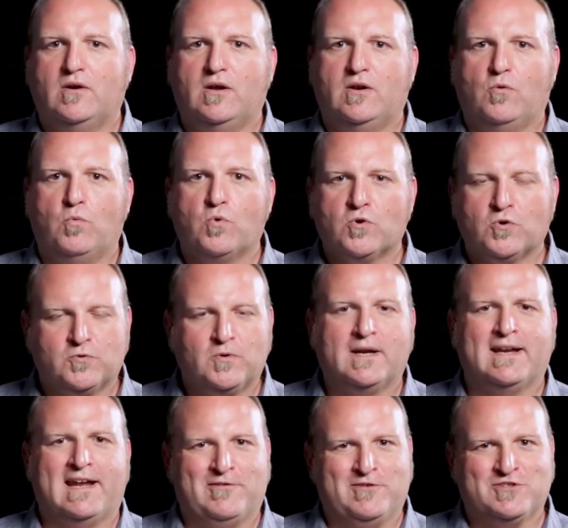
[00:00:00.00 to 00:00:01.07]
a world right
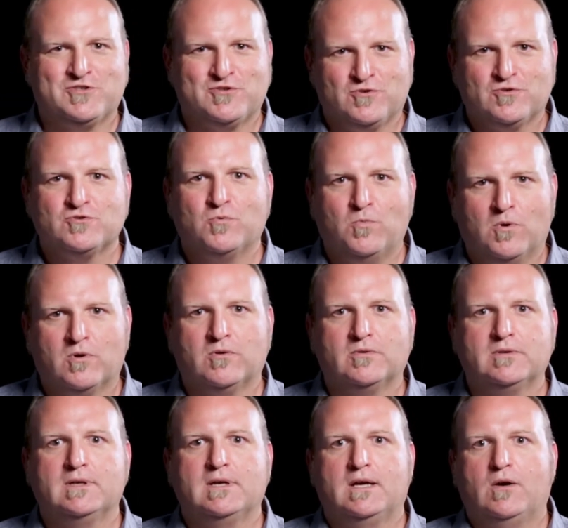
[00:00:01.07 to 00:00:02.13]
now, in church
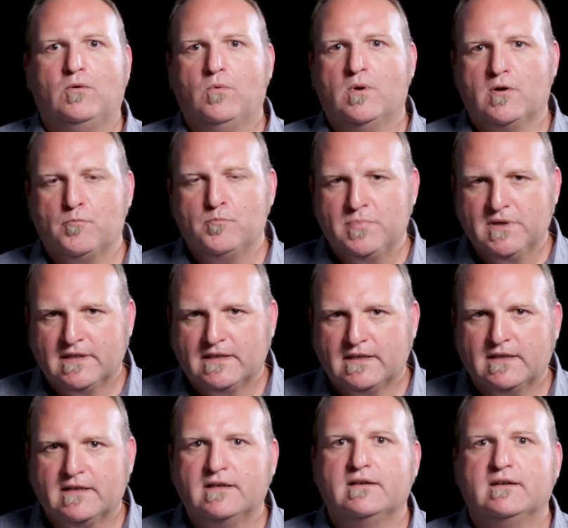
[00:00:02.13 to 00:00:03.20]
world, where
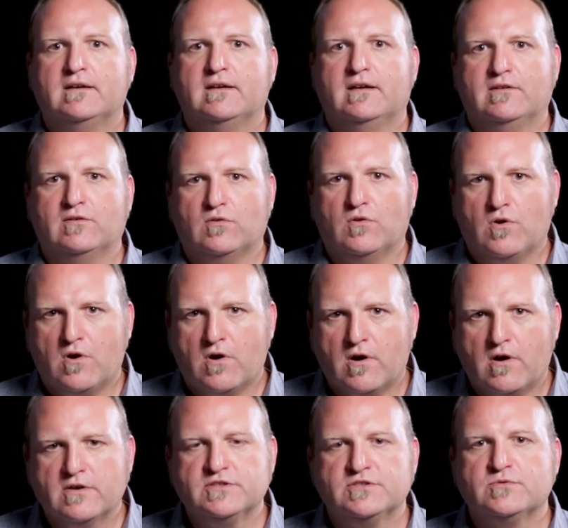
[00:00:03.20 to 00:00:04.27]
big and
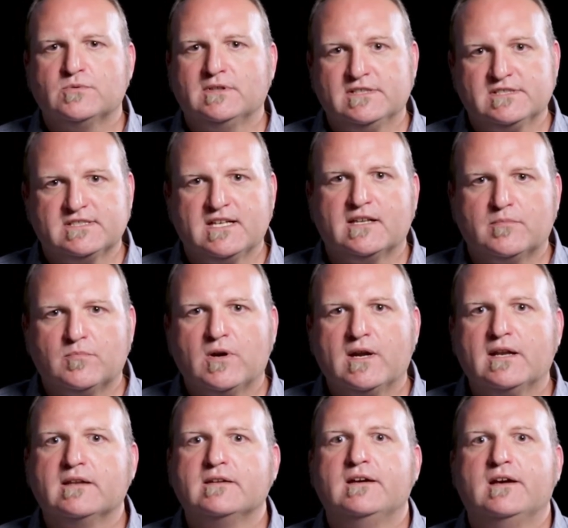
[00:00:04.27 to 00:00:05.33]
large is really
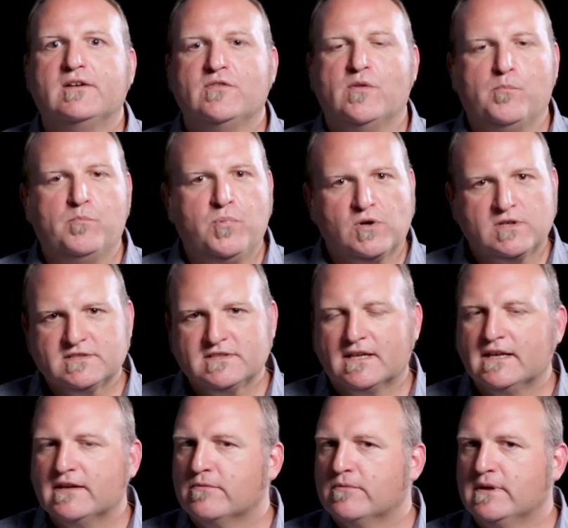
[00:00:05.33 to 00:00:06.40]
celebrated. The books that
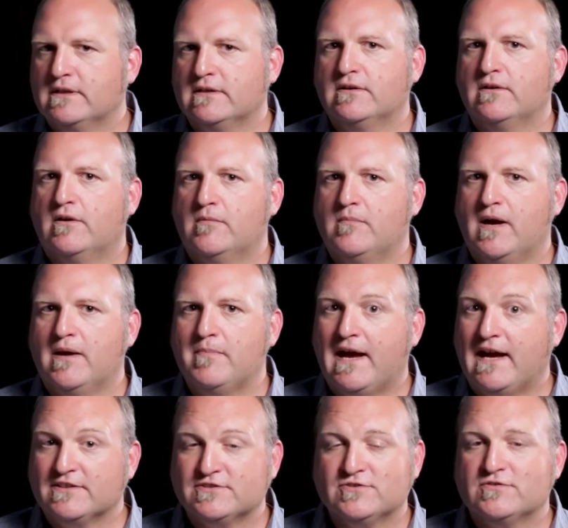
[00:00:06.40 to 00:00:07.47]
get written are by
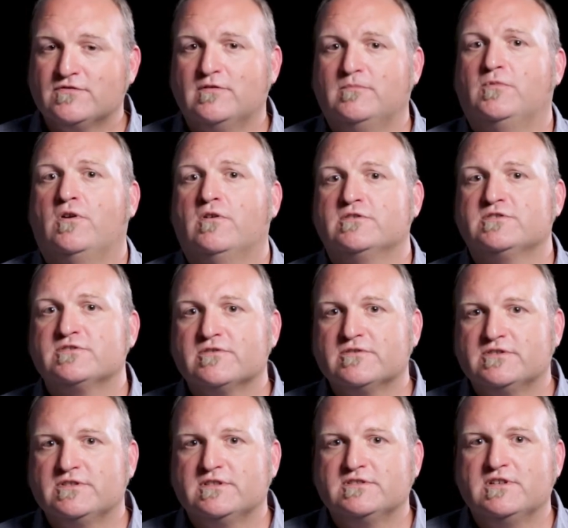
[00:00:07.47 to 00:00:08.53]
pastors from large
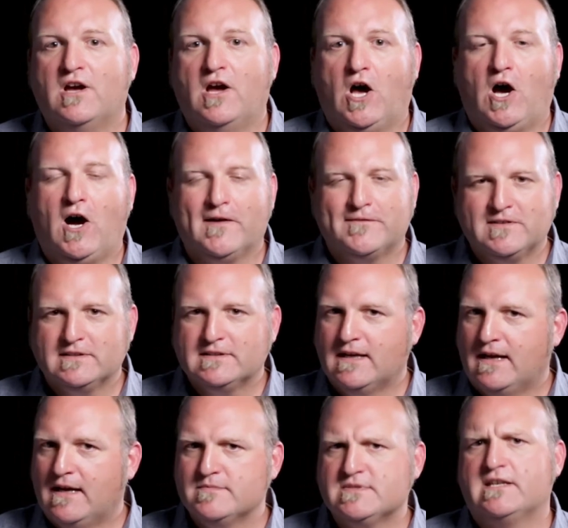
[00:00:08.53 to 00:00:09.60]
churches.
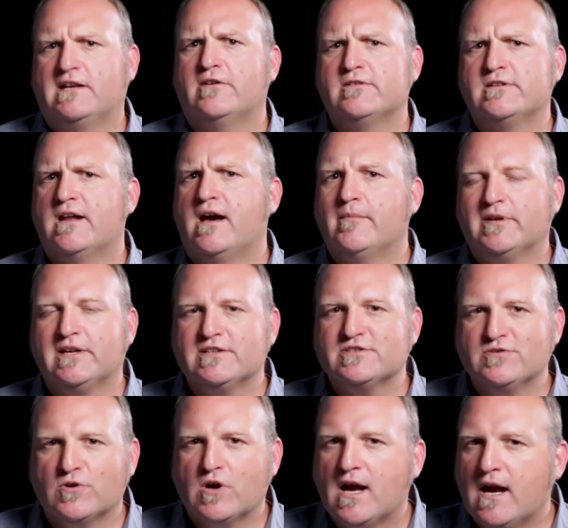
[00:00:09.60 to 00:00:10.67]
Oftentimes at our
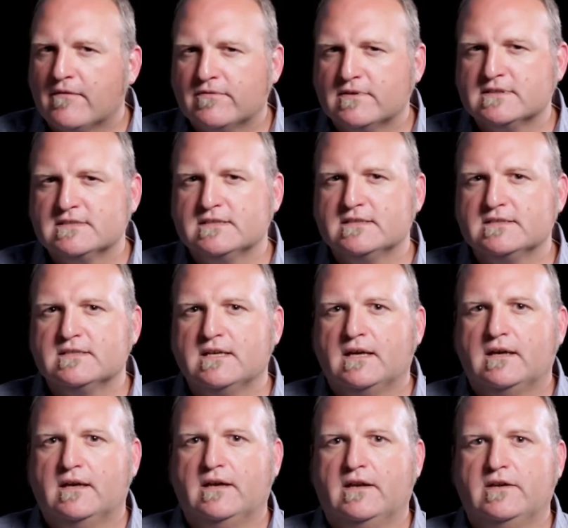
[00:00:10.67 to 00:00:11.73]
denominational conferences,
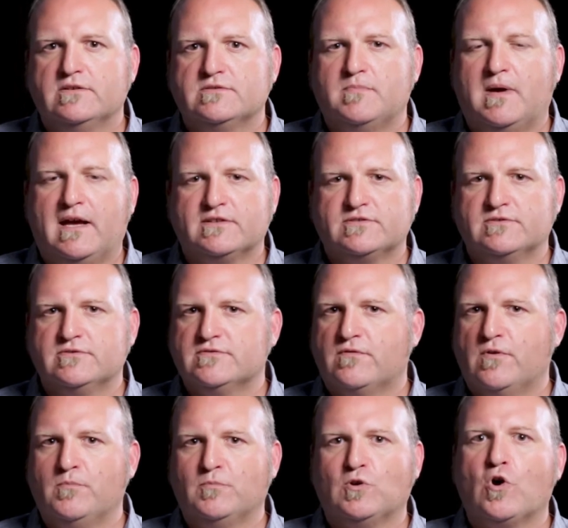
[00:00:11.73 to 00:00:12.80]
it is pastors
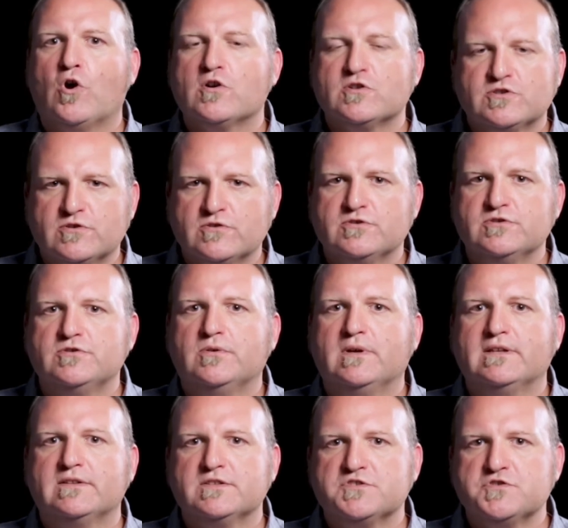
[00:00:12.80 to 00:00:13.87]
from large churches who
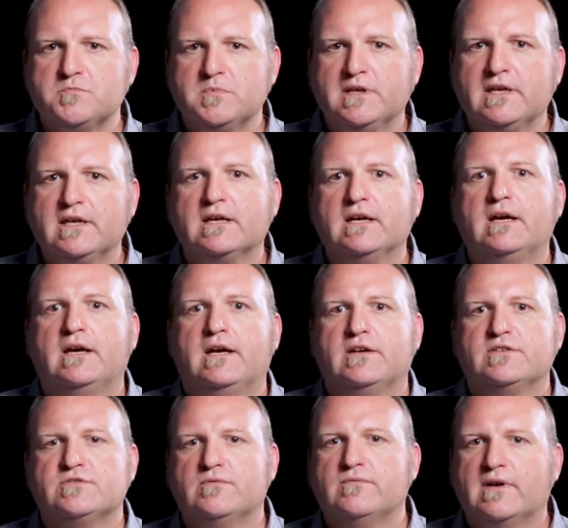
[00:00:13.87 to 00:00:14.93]
get to speak. And
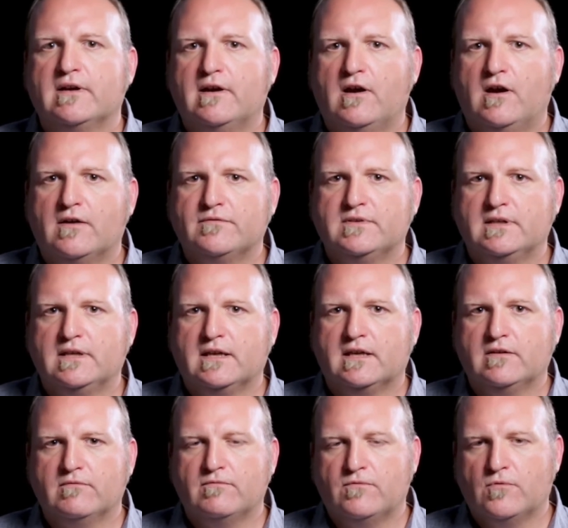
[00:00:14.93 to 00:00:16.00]
so very often it
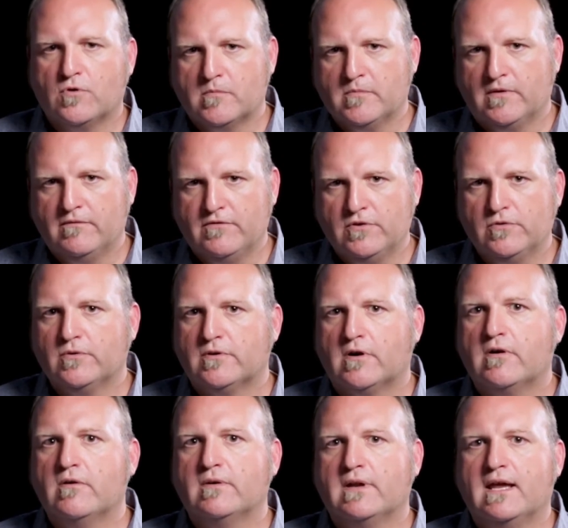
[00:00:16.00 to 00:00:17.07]
can form a view in
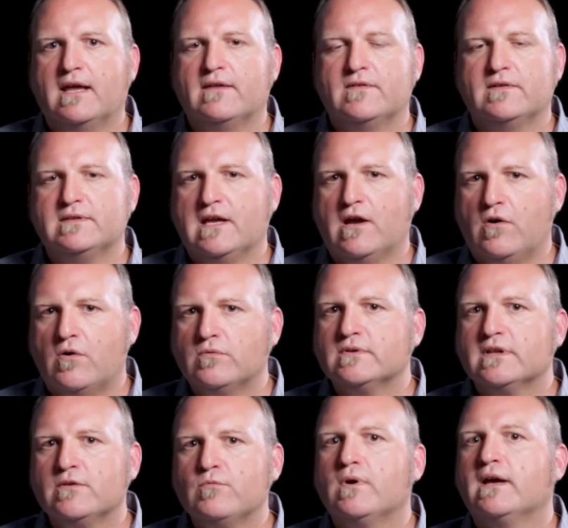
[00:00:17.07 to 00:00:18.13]
our own head that the
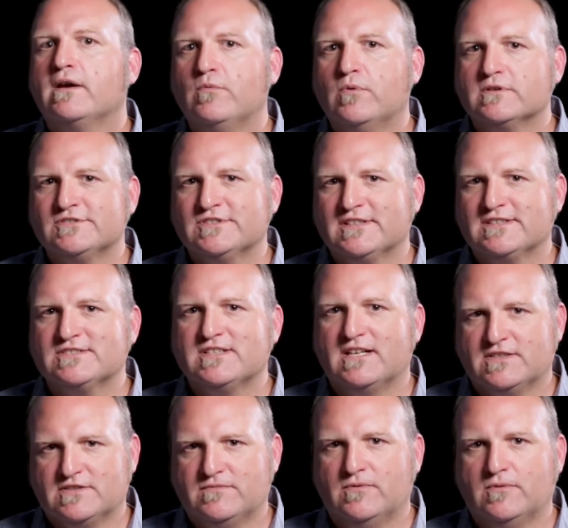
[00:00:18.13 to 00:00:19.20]
only way we're
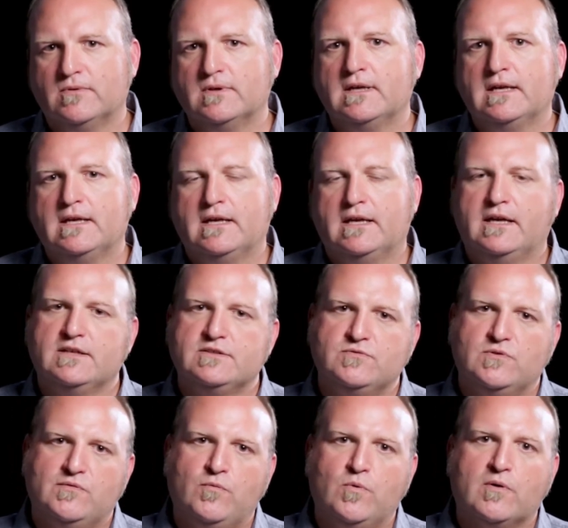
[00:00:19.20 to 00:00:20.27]
successful is
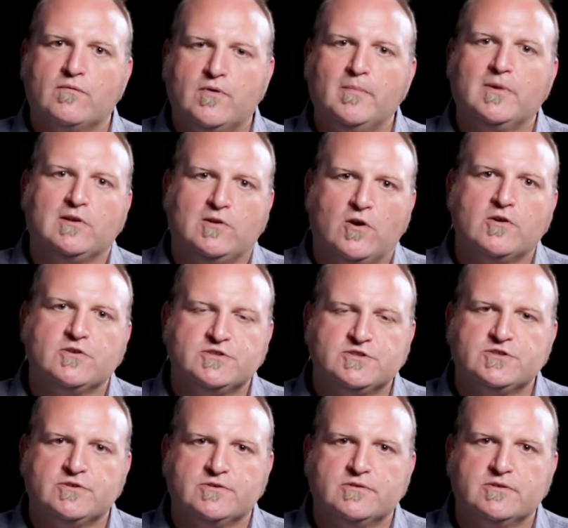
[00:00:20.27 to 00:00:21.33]
if we're from a large
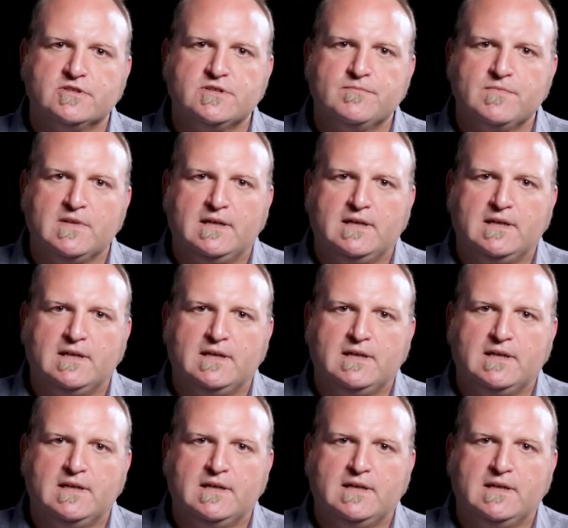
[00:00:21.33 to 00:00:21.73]
church.